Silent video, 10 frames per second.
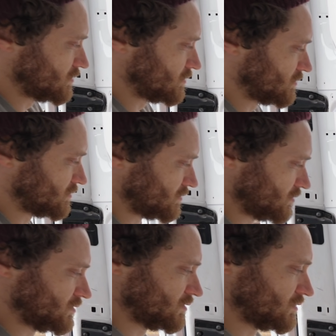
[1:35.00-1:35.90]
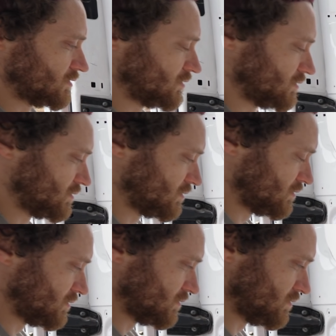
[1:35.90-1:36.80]
you don't want to
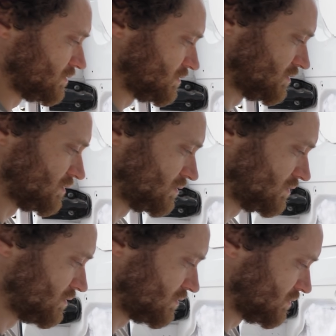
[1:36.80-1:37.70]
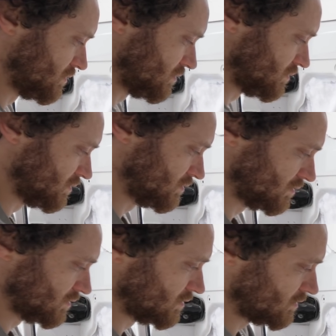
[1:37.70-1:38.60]
really compress it into the
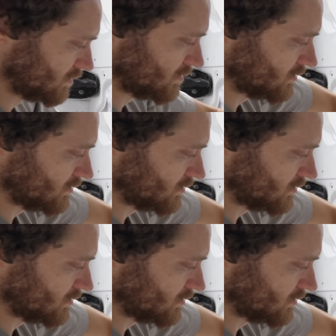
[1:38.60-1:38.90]
space.